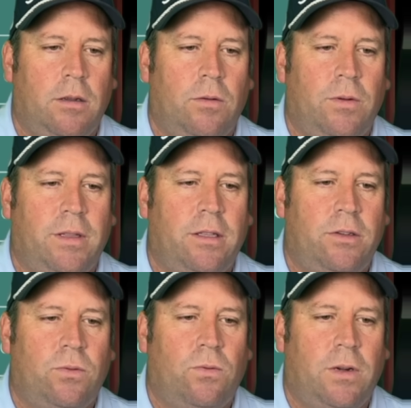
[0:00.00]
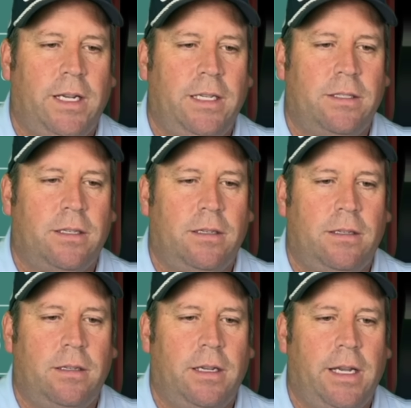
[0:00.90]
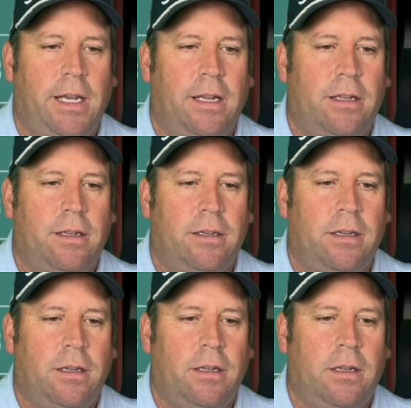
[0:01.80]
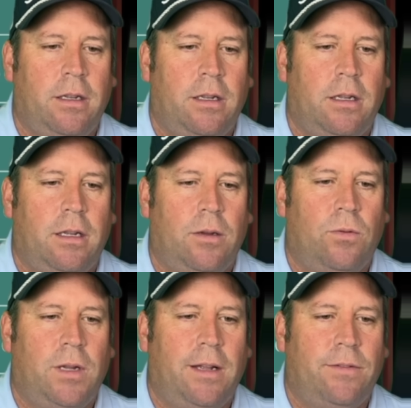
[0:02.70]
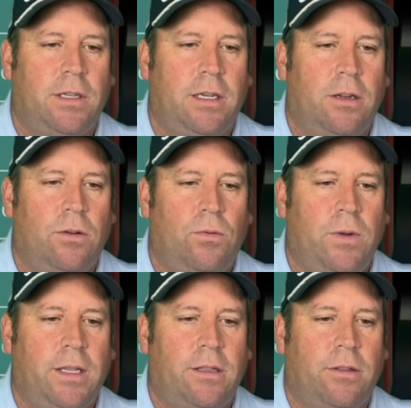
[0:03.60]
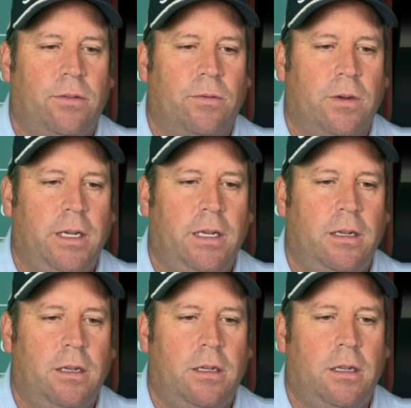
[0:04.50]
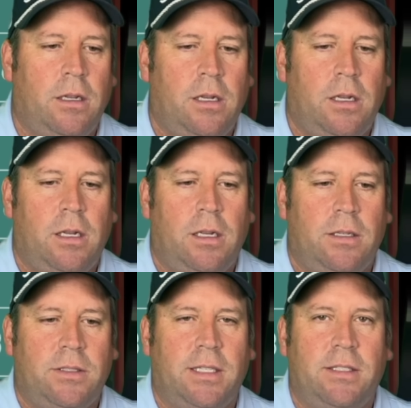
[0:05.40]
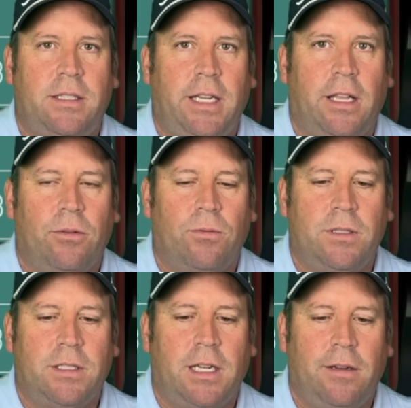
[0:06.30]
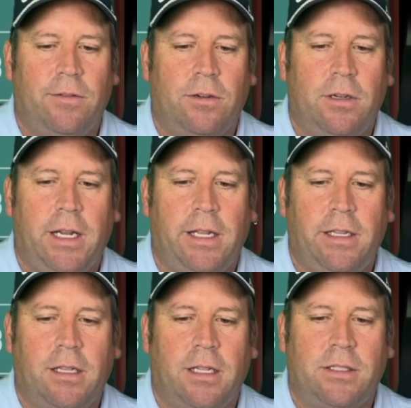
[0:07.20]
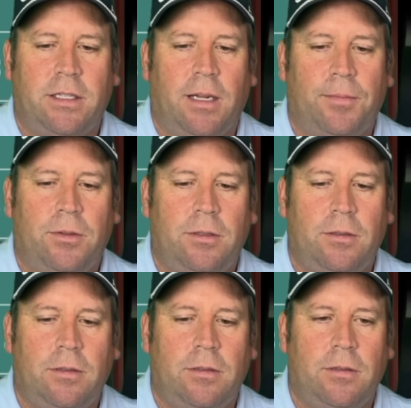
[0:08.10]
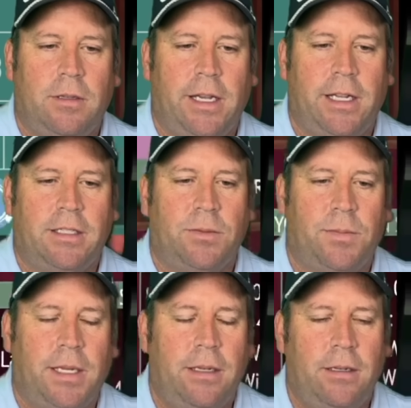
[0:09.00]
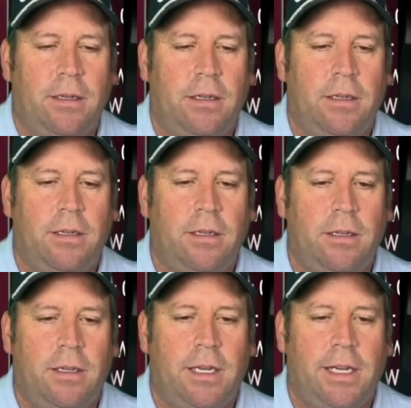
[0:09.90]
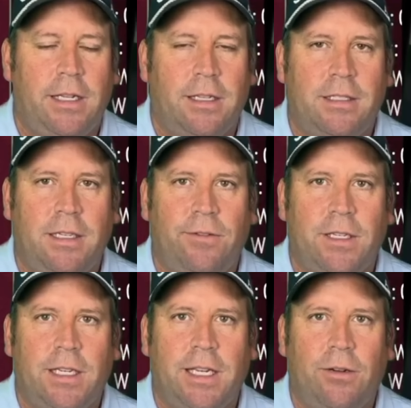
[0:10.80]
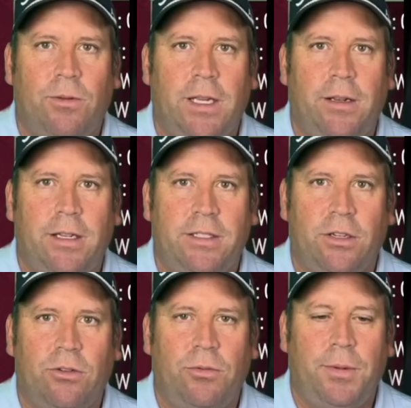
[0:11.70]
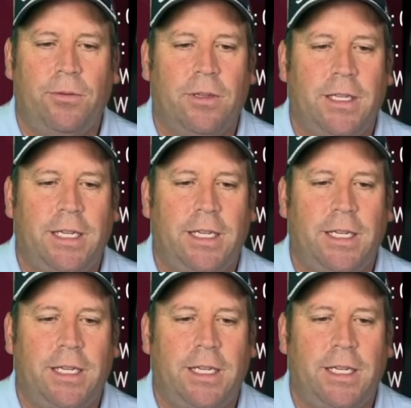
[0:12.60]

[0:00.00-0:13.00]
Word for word: with the 20s, and uh, we'll have to go with the three since the other one's covered, and then let's double and spin. And let's see if we can get a win. A zero would be really